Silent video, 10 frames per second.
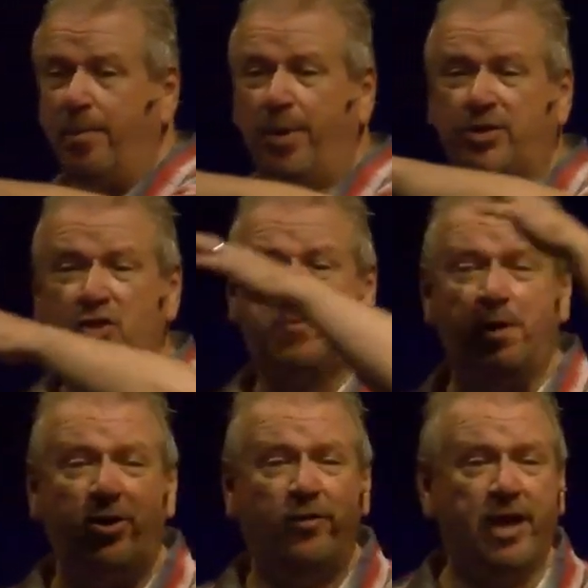But the
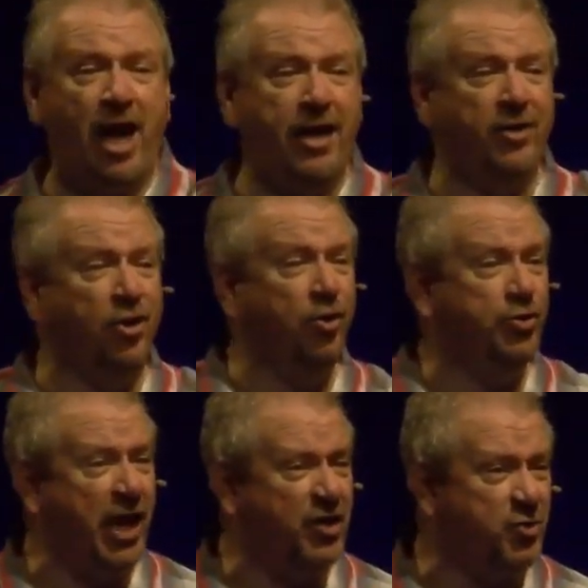Spirit of God in the New
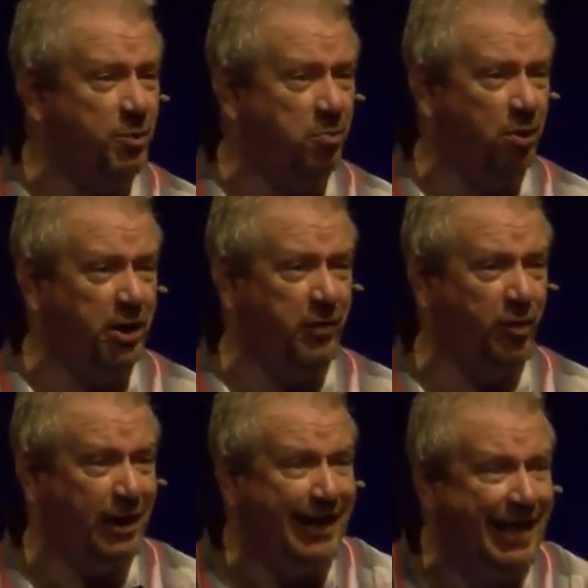Testament
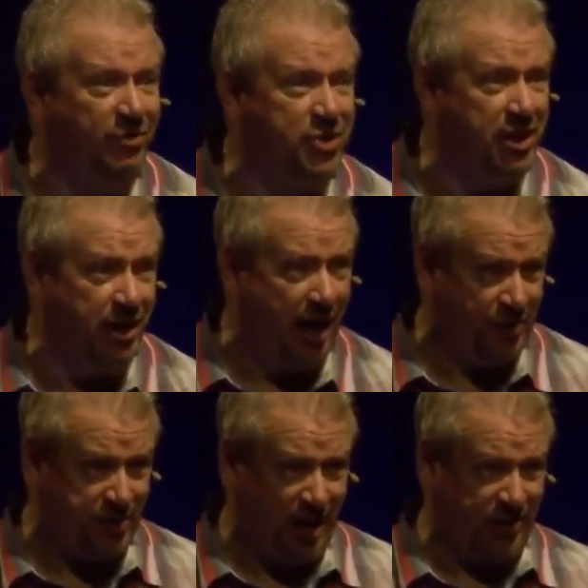believer lives in
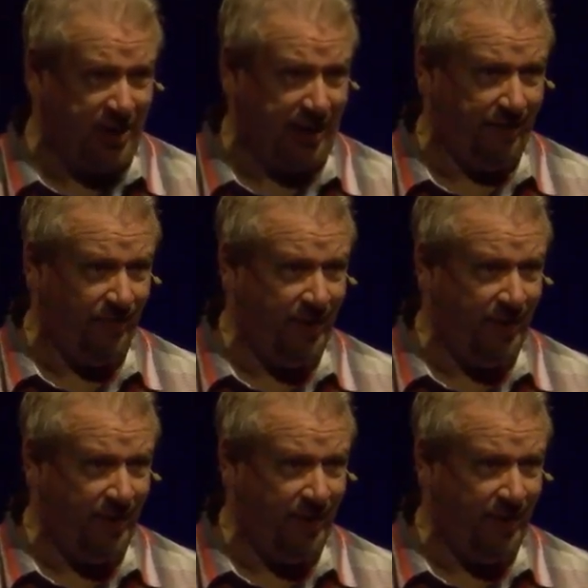us, doesn't he?